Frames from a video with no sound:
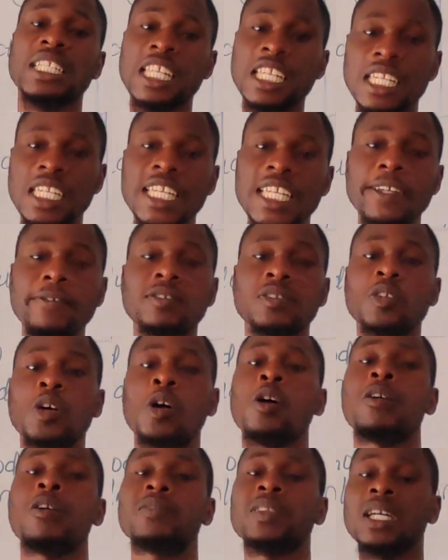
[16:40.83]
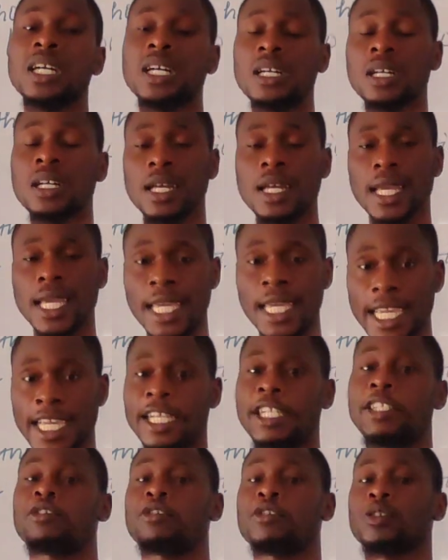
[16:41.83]
leaves of the
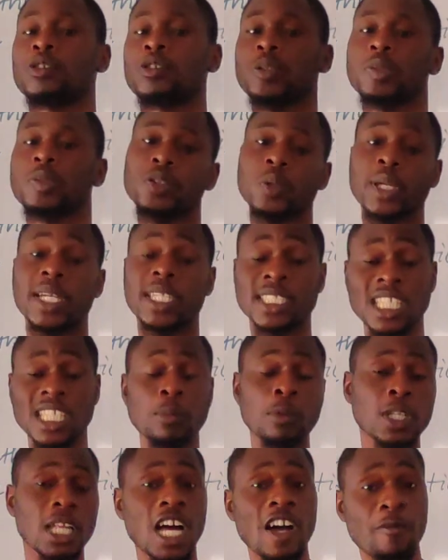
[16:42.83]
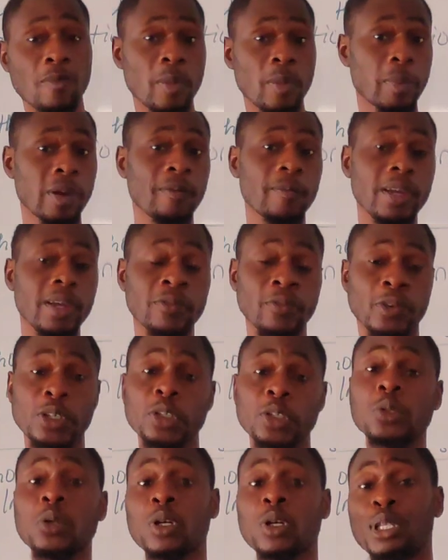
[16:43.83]
electroscope. So a table has been prepared for
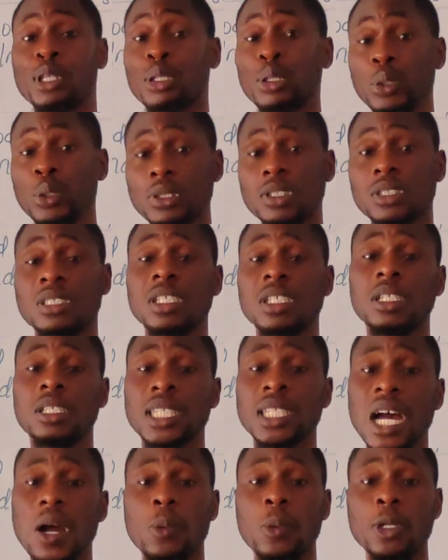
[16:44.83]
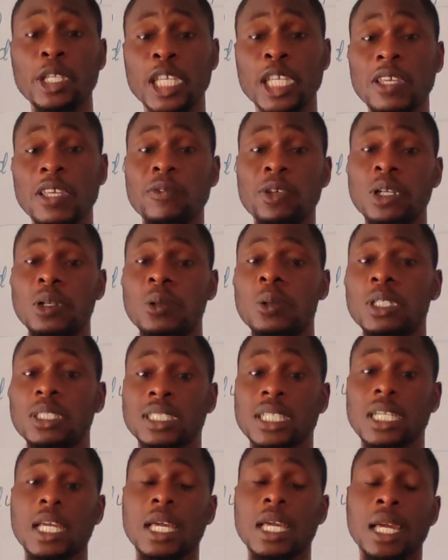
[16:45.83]
you on the notes that will give you
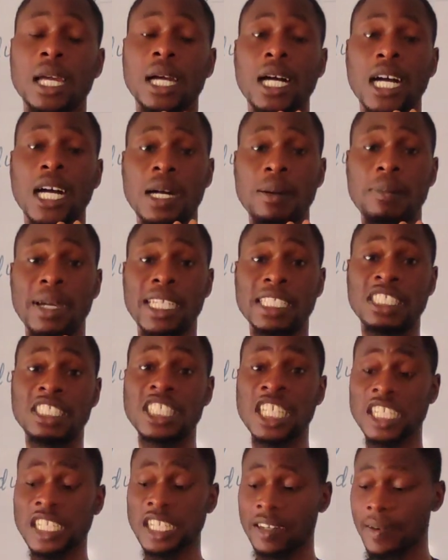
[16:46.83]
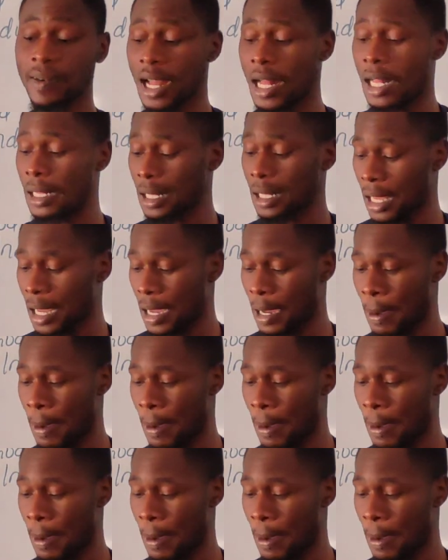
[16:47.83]
a general